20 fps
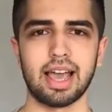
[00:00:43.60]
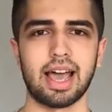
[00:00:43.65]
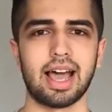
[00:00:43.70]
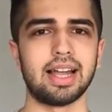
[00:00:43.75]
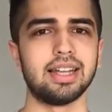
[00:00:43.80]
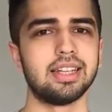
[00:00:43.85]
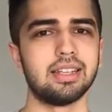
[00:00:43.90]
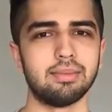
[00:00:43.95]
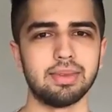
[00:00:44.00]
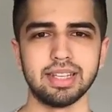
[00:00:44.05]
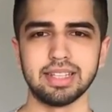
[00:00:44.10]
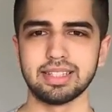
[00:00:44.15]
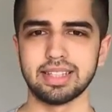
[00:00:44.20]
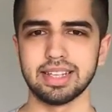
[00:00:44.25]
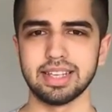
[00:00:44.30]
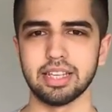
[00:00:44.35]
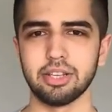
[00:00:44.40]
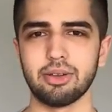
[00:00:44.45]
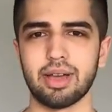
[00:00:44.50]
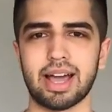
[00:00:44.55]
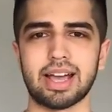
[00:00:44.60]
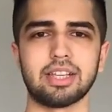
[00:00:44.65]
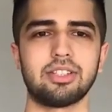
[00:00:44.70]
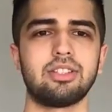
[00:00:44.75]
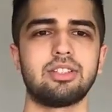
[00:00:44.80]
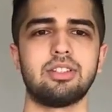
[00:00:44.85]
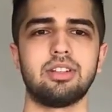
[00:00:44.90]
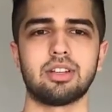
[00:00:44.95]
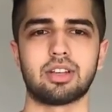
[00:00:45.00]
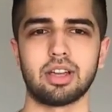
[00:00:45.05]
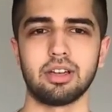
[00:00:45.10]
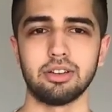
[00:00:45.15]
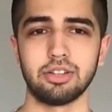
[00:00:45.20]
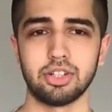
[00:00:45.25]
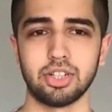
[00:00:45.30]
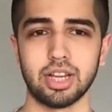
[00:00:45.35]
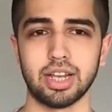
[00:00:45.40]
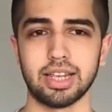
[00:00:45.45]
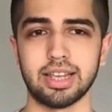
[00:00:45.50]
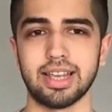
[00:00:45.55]
and it means the EU has to
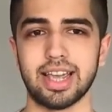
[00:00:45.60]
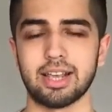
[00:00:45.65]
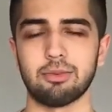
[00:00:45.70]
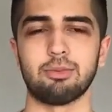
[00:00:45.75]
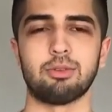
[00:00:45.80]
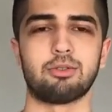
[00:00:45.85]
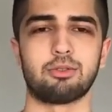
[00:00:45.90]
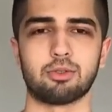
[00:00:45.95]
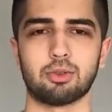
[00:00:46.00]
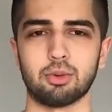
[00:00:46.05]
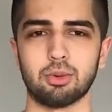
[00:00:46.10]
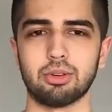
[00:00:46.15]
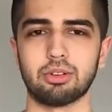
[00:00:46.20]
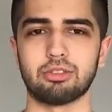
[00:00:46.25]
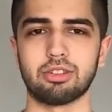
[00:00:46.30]
negotiate a withdrawal